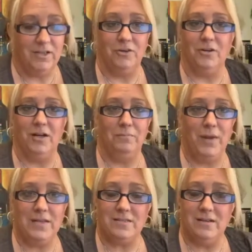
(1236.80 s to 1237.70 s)
cut and
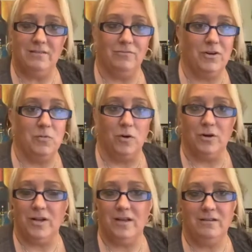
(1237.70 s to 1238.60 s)
paste it,
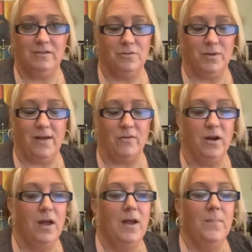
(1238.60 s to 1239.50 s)
reword it, do whatever.
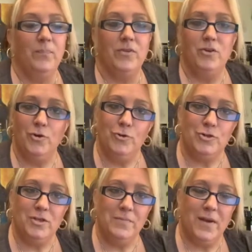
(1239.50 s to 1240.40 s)

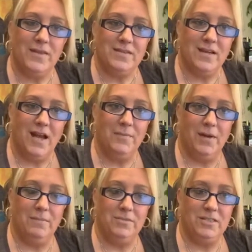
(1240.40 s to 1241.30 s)
Usually by the time
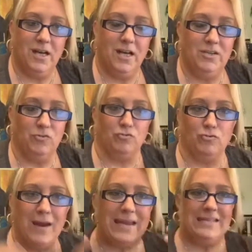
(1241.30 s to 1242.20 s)
I'm done
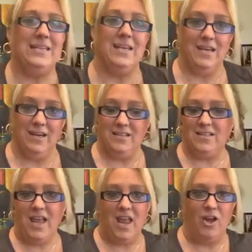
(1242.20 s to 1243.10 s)
ranting and
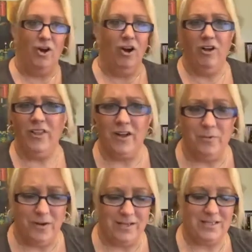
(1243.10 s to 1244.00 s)
saying all that I
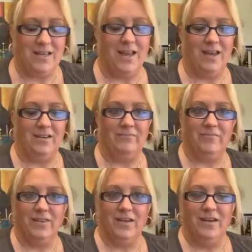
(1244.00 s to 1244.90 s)
want to say,
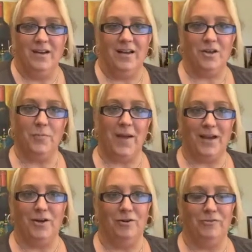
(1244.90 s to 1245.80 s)
I go
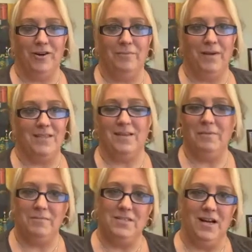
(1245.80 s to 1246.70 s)
back over it. And by the time
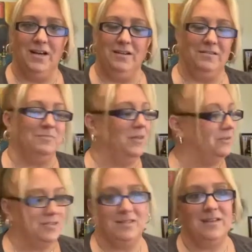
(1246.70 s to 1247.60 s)
I'm done, whether
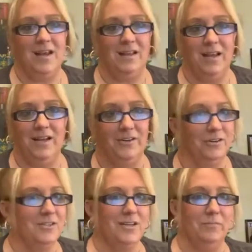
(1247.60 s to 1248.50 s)
it's a day later
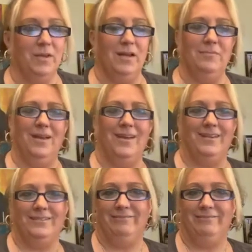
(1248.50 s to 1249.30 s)
or something, I'm like,